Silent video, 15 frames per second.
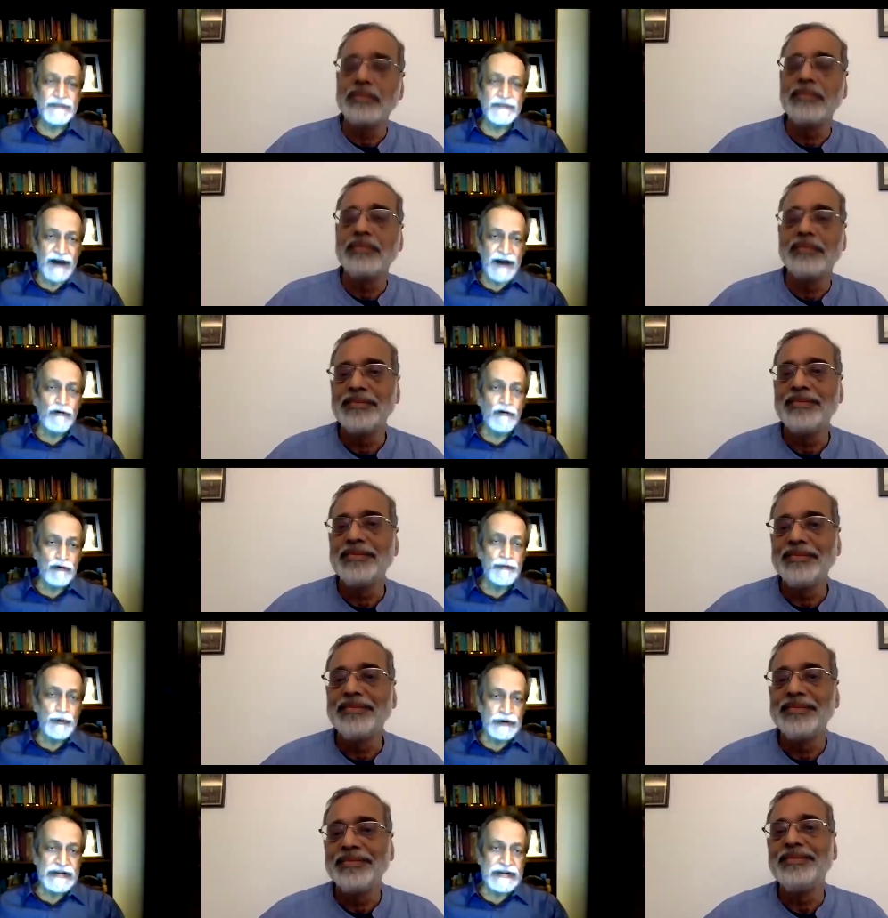Speaker 1: of
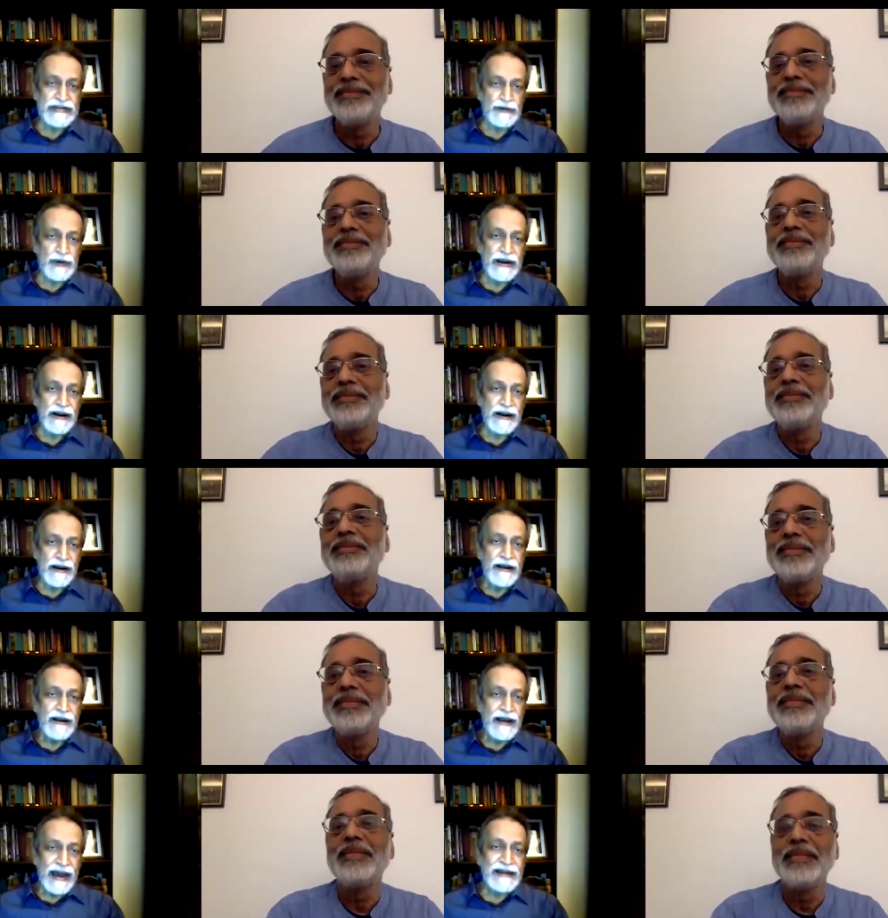output as well.
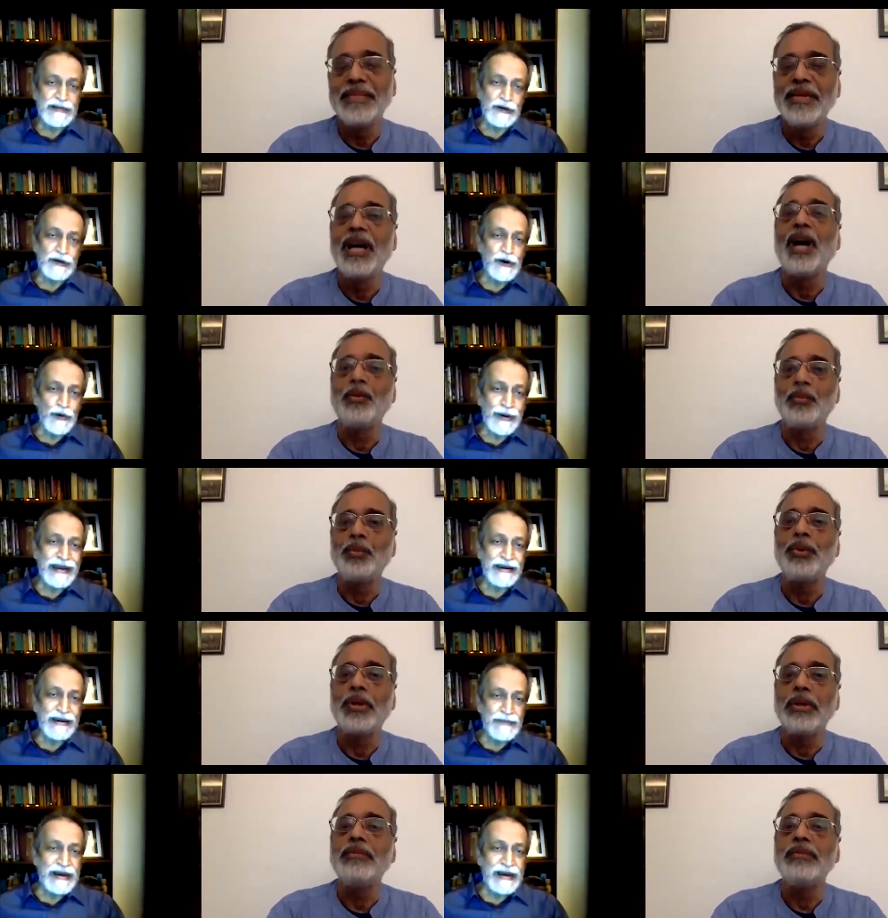And so you
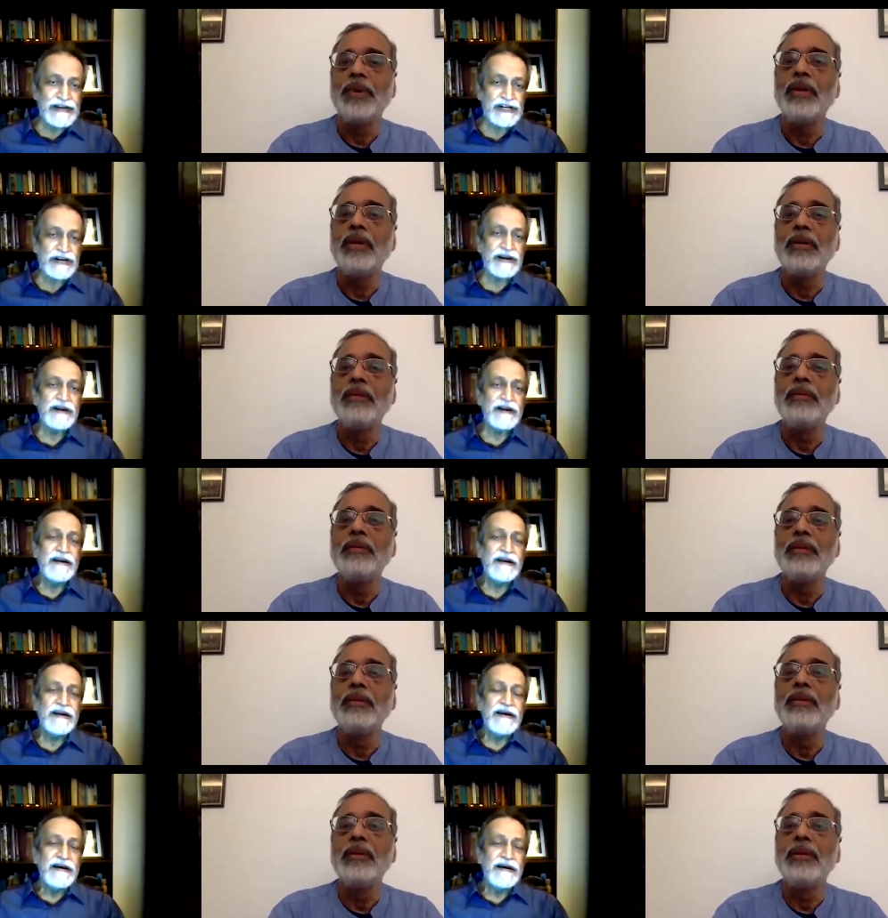can imagine
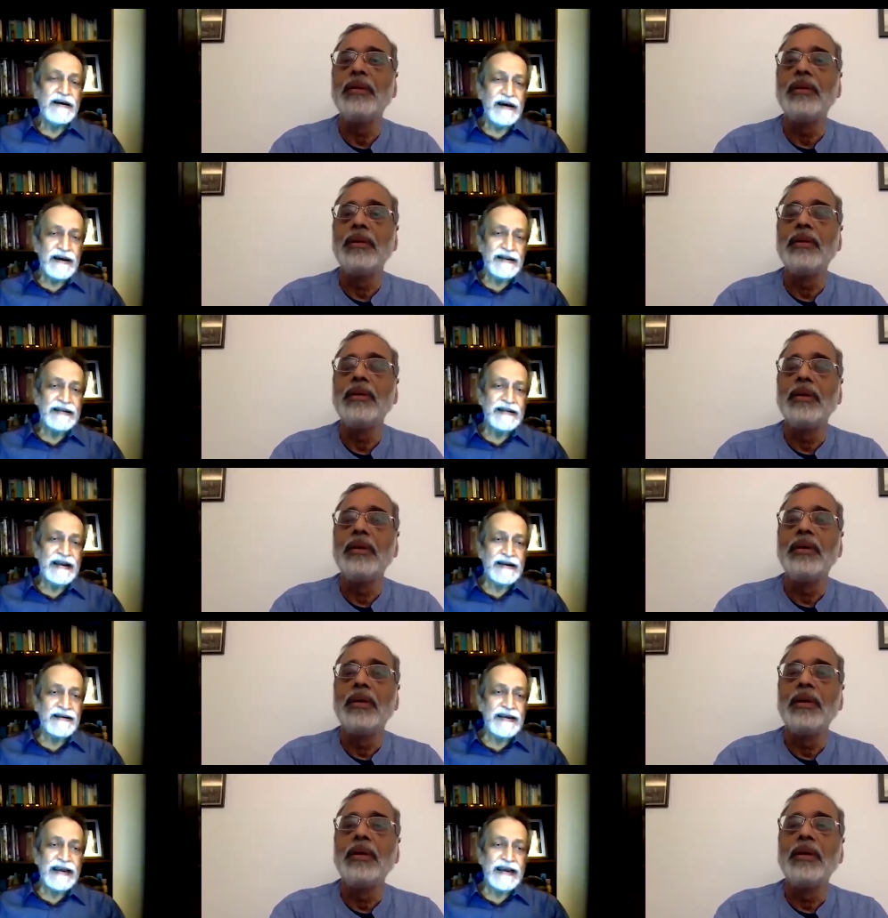
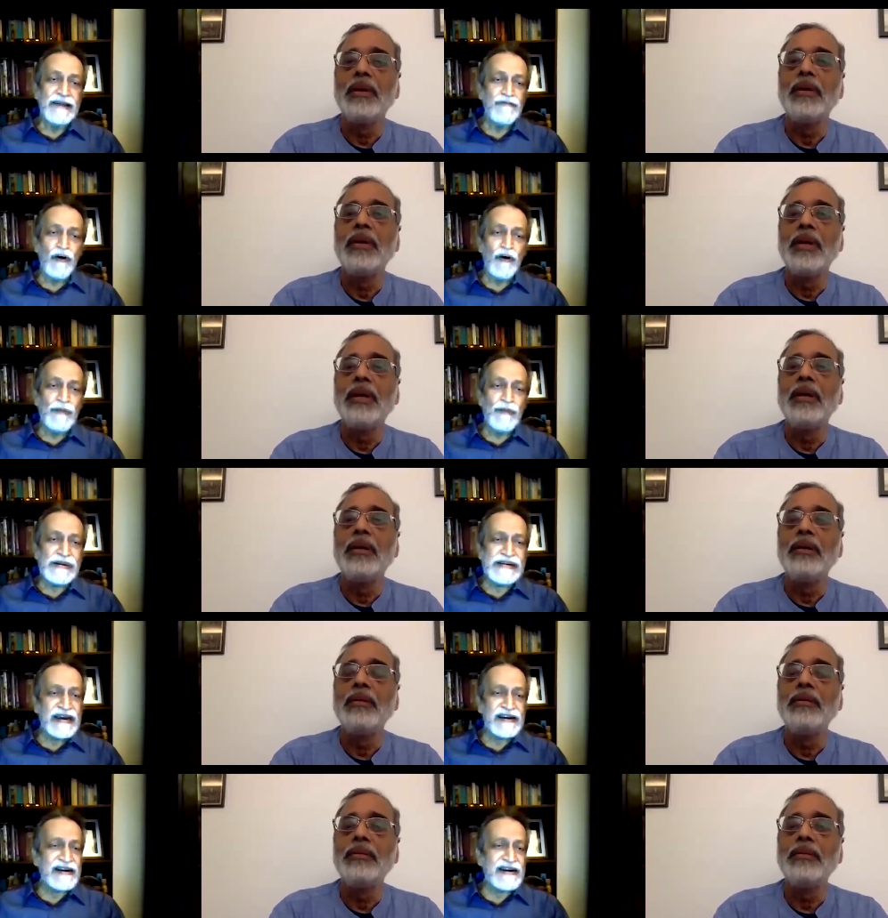the
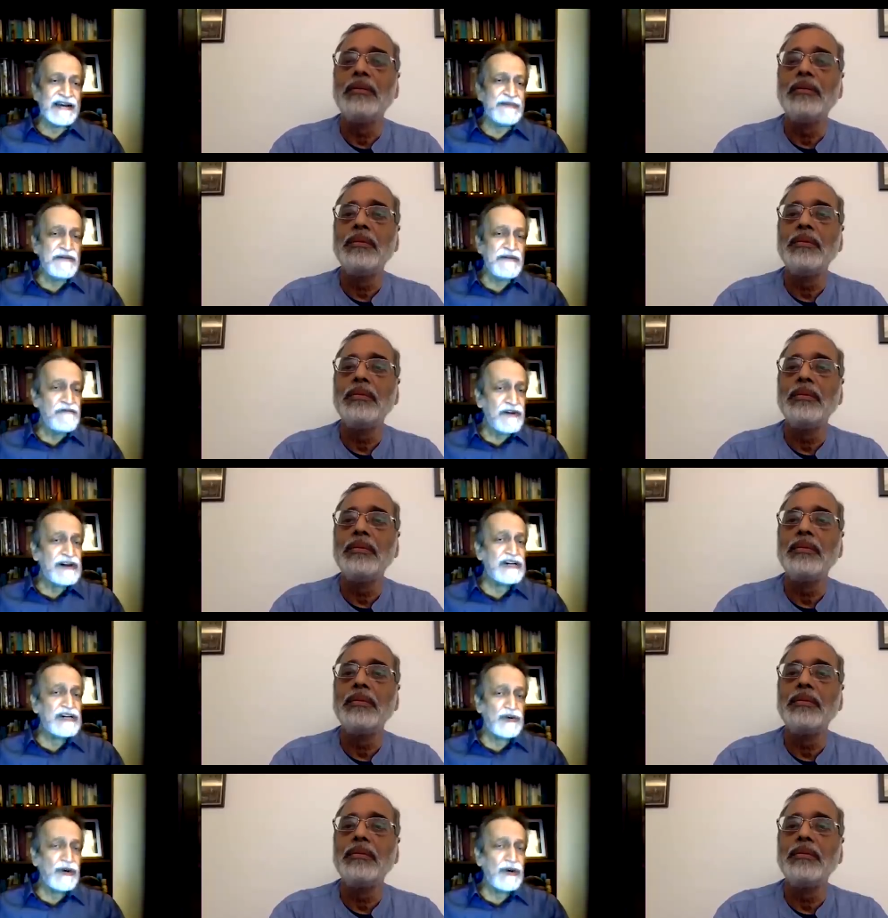informal sector has been
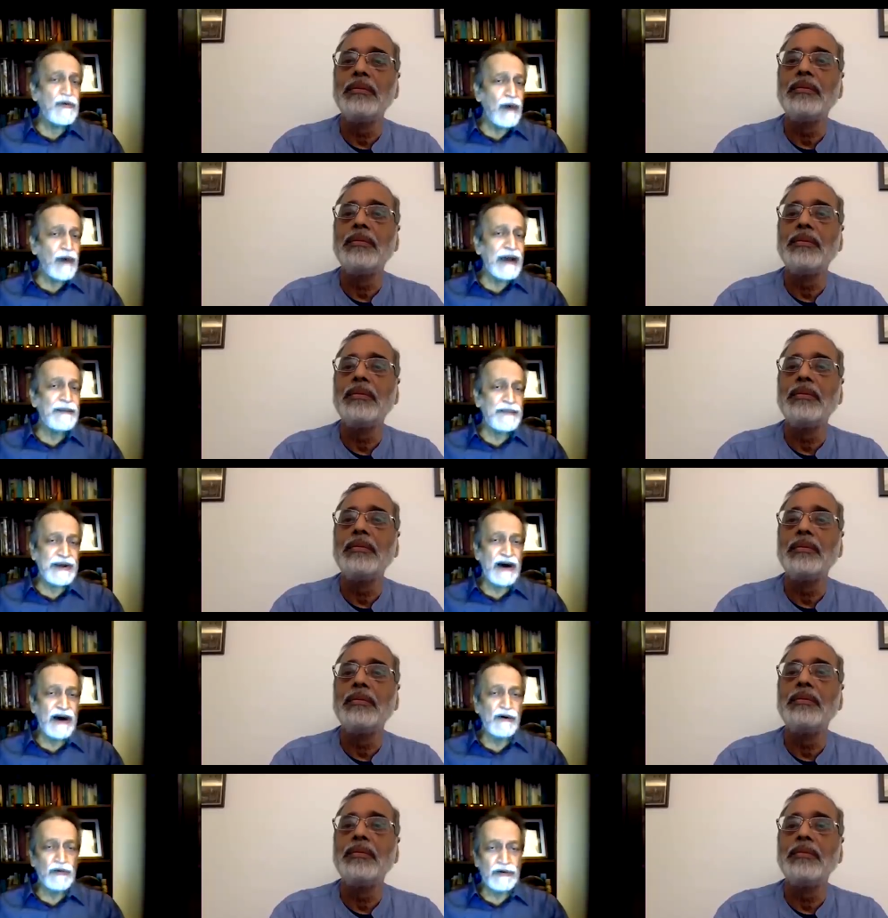virtually wiped
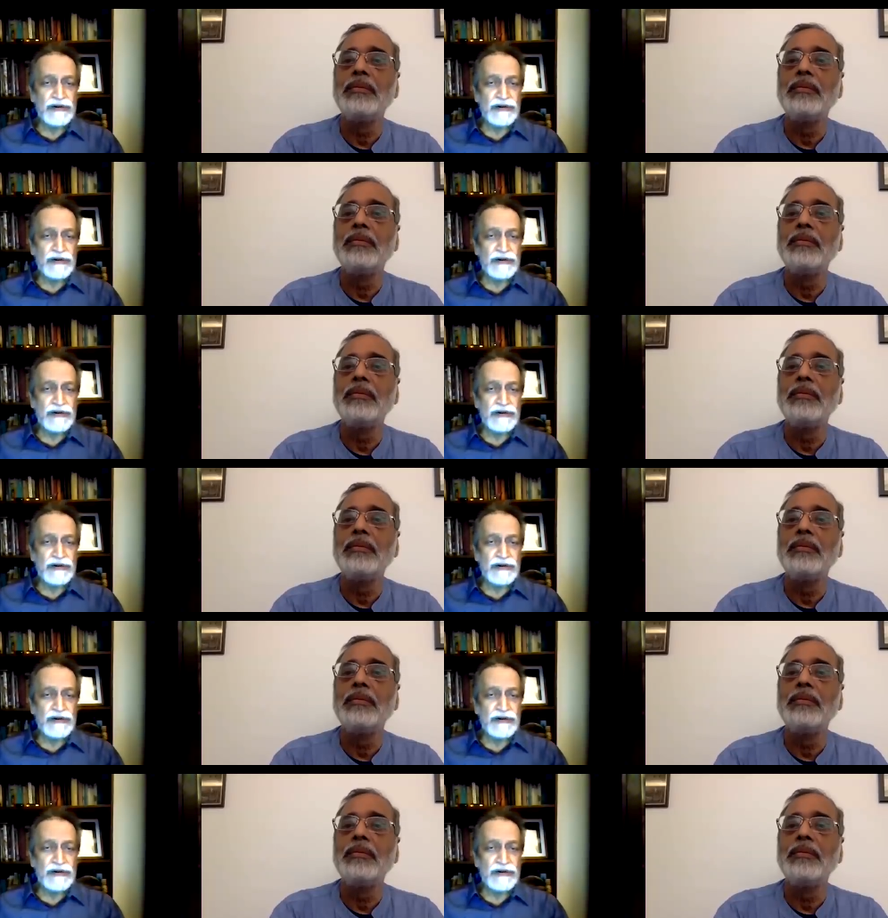out.